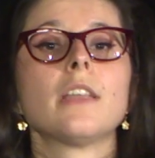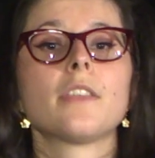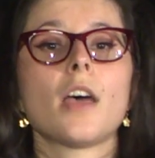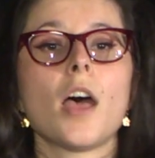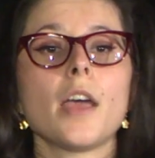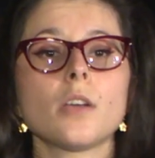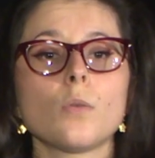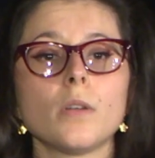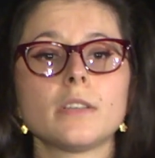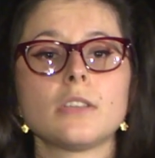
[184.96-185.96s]
the higher
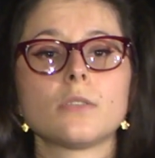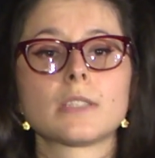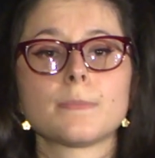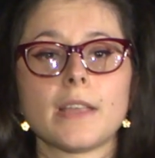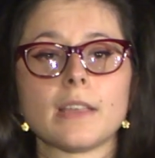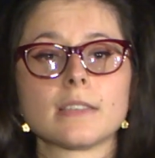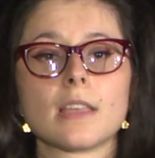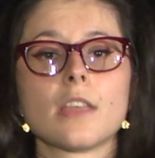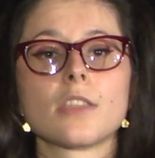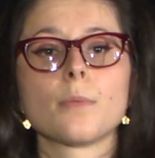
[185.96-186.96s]
quality your display is,
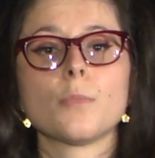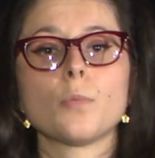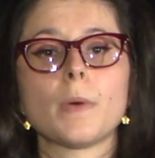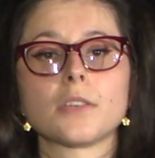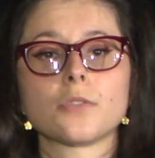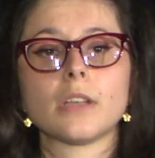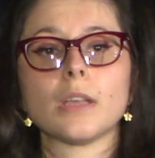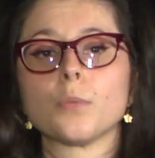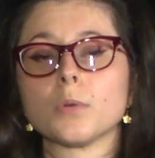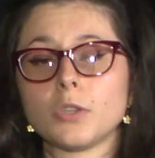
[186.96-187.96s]
the more battery
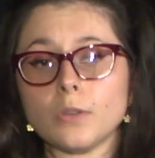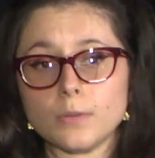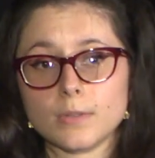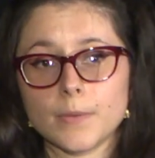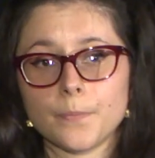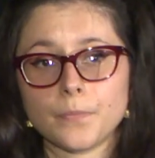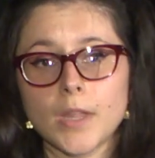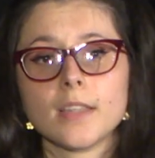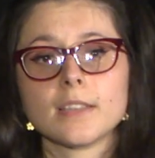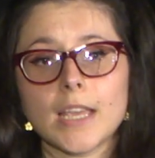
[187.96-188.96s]
it will use.
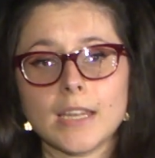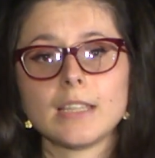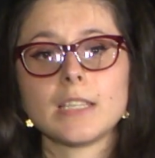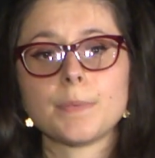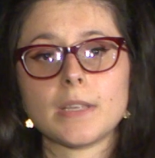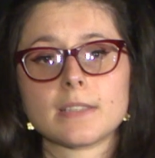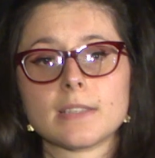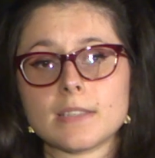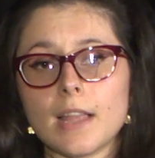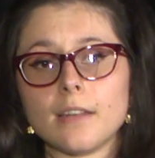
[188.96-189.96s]
1080p is
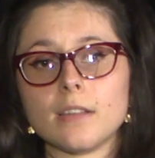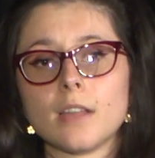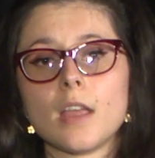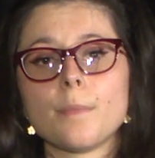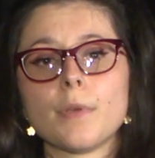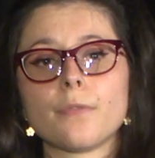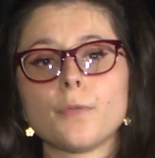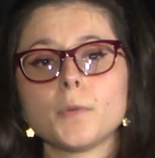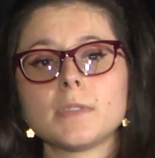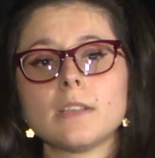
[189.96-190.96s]
the standard, but
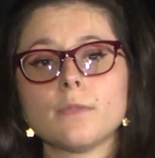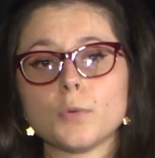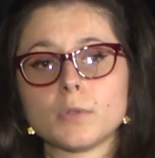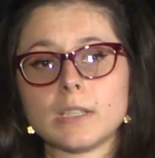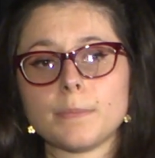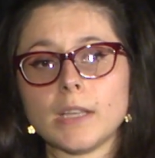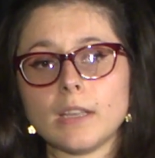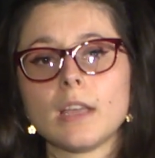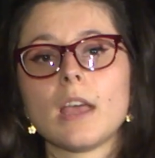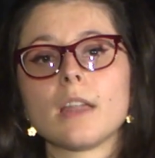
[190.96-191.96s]

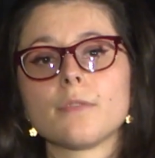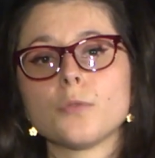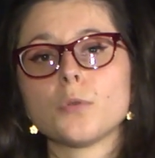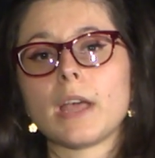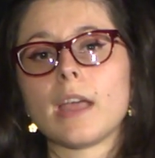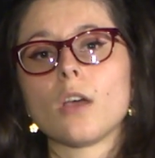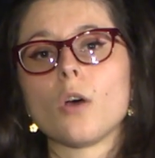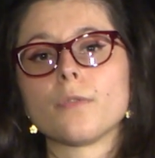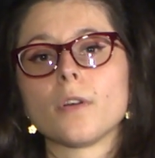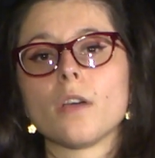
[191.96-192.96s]
1440p and 4K
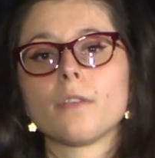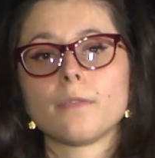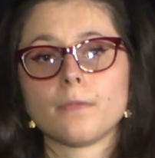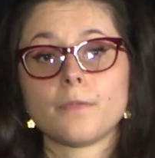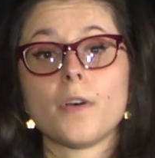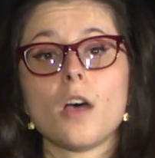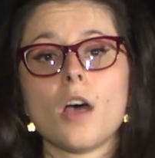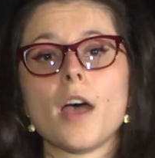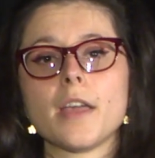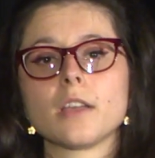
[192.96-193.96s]
offer far
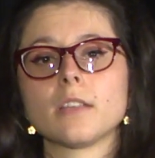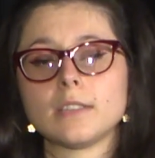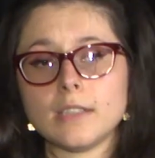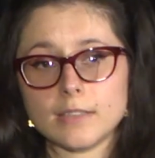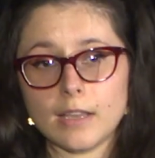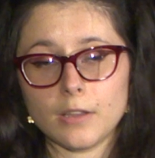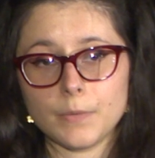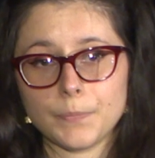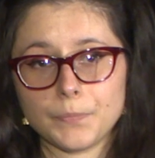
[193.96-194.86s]
higher detail.